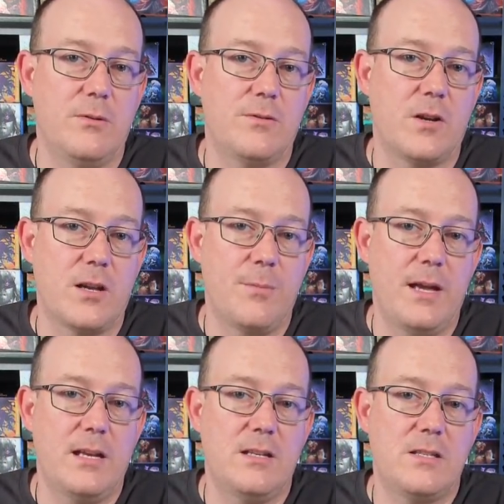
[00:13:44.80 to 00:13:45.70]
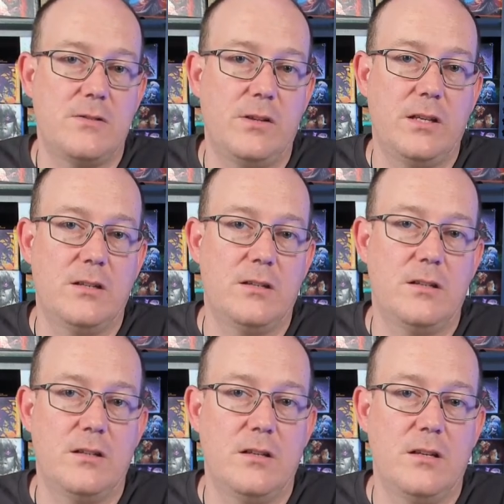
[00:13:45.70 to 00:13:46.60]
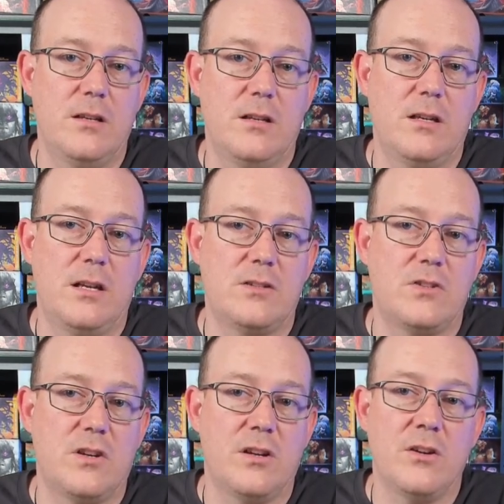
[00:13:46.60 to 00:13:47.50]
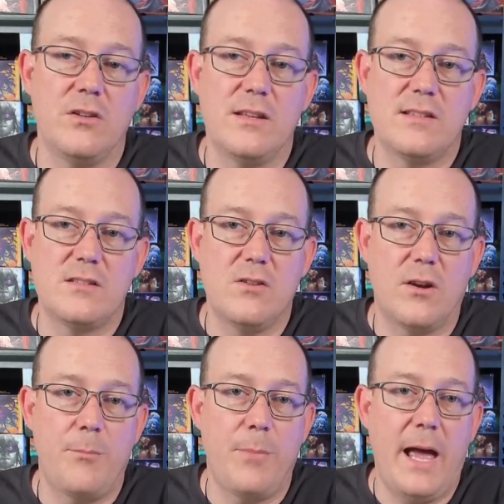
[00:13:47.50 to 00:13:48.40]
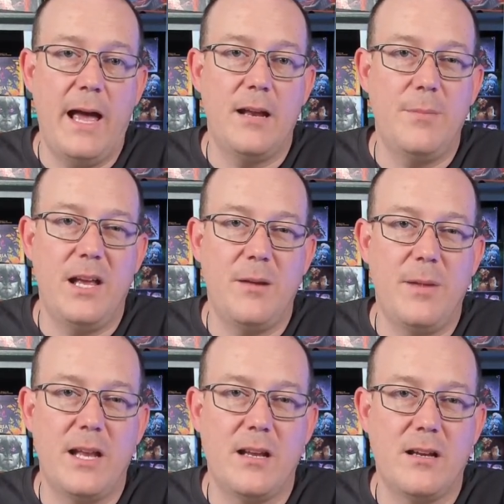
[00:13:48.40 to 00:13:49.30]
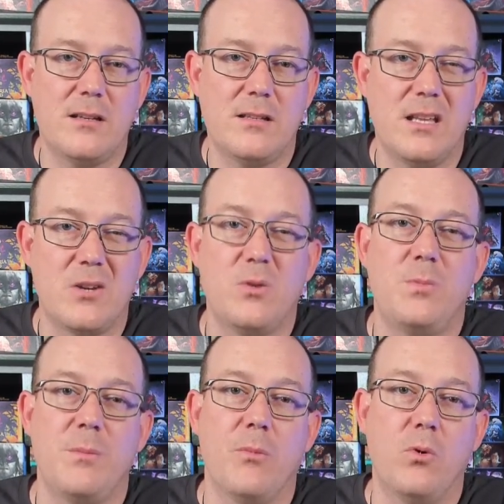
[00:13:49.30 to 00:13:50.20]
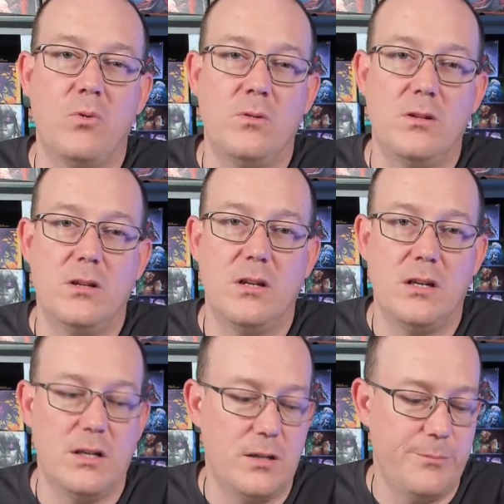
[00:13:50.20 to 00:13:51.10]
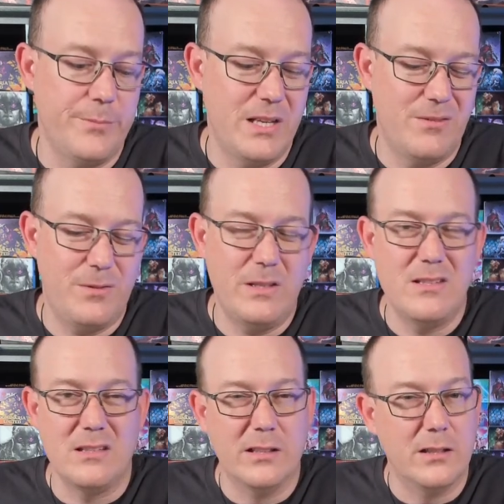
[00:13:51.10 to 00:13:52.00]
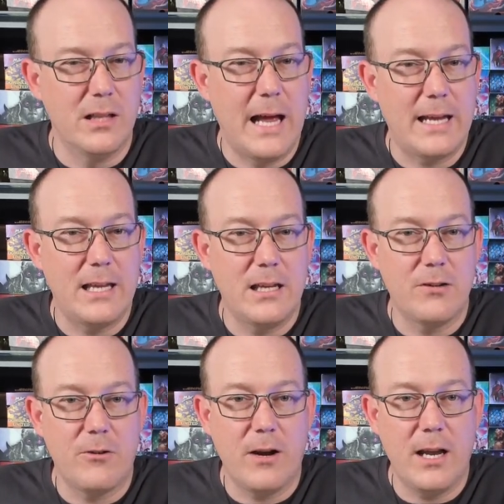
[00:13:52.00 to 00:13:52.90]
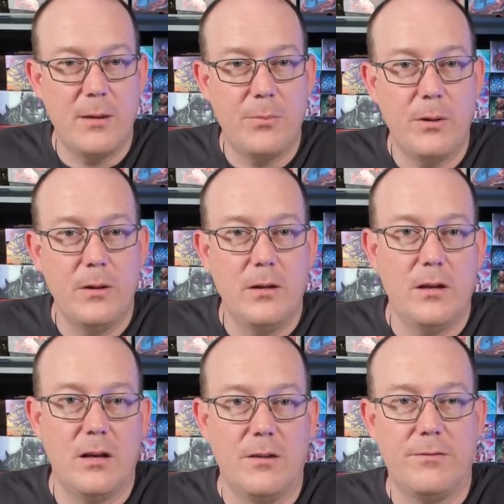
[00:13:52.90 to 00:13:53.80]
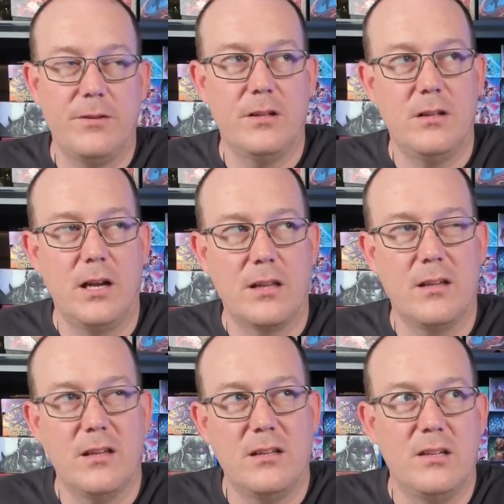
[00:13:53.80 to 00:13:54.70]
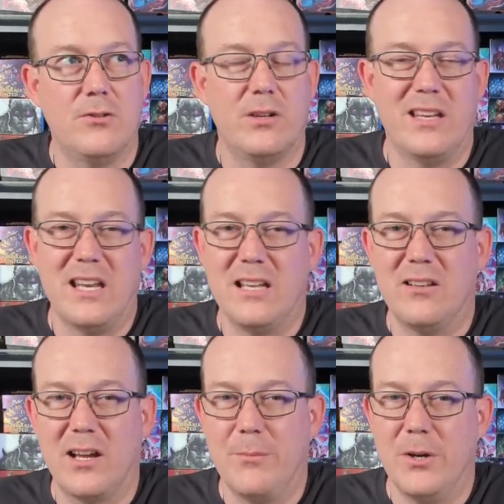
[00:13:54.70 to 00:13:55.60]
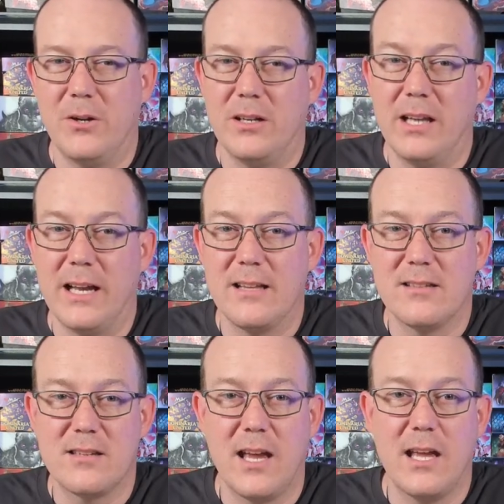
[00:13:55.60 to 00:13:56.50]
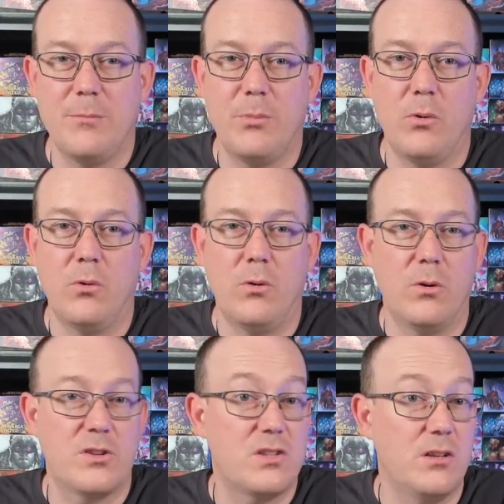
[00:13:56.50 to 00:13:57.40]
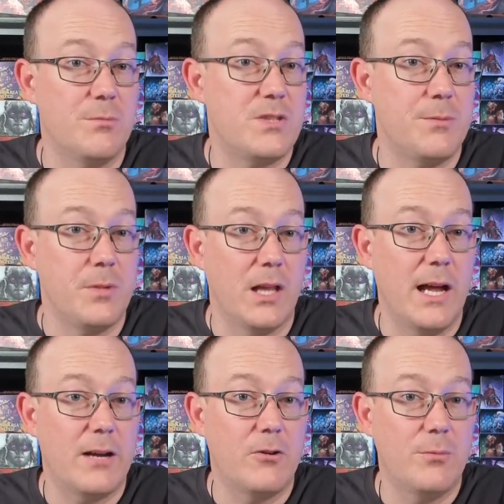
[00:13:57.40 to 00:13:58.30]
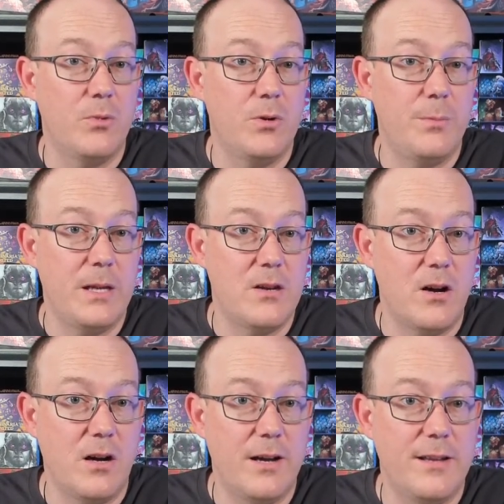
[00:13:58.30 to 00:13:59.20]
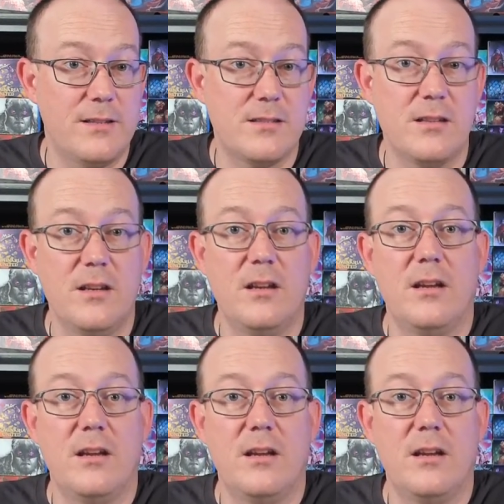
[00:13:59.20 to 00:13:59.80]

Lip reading: We've got Commander's Sphere, so there's not a bad amount of mana. There could be more. It feels a little lacking in ramp. I feel like you really need like a Myriad Landscape or a Solemn Simulacrum would be nice.